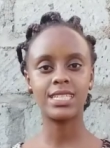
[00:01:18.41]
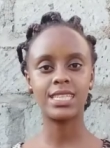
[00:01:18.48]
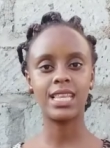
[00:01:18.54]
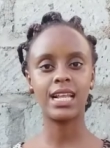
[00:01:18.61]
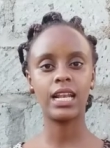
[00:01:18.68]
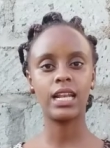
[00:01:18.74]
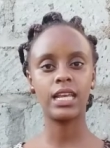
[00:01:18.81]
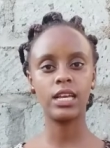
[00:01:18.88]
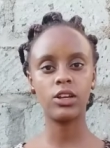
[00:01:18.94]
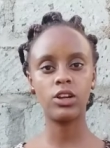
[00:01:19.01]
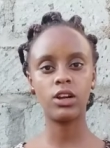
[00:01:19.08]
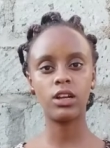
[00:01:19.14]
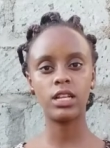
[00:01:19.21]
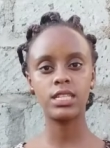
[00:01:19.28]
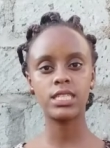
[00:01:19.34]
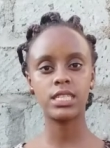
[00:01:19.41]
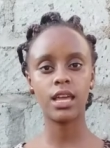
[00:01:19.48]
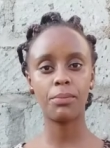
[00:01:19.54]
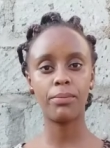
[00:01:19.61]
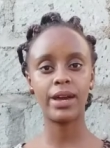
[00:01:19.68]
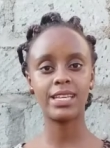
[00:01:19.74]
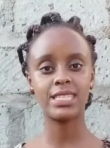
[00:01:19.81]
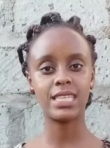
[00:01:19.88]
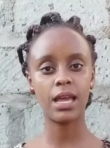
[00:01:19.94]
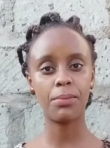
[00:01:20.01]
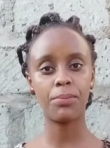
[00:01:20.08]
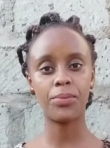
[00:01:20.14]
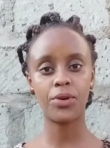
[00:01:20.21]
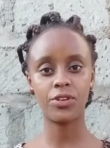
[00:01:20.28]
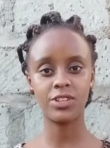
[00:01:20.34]
the legal step-by-step
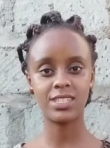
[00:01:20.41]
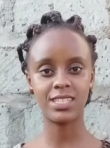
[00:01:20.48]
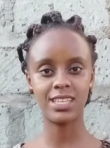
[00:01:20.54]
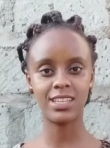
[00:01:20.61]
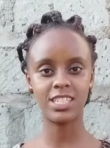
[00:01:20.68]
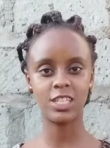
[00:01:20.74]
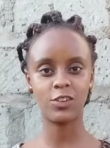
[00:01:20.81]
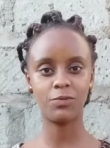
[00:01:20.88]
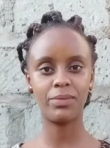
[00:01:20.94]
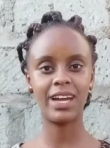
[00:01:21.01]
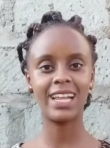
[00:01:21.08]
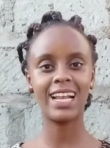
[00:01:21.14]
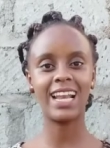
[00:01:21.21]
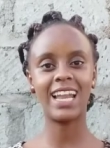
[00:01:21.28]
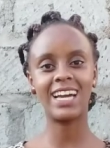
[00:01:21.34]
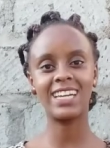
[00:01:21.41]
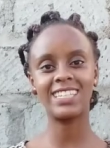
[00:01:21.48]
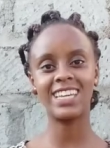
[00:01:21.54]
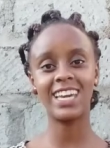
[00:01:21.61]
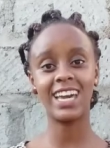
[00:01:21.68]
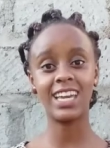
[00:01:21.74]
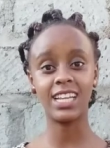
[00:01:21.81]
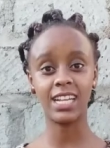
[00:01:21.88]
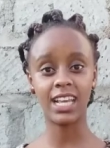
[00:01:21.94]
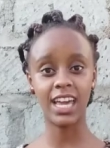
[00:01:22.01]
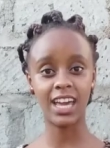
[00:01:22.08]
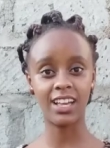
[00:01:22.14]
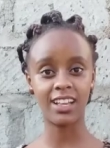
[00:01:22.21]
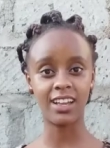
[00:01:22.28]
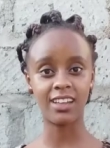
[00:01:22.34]
process of buying land here in
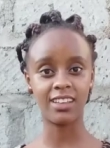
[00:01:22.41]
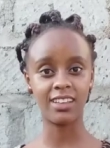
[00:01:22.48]
Kenya.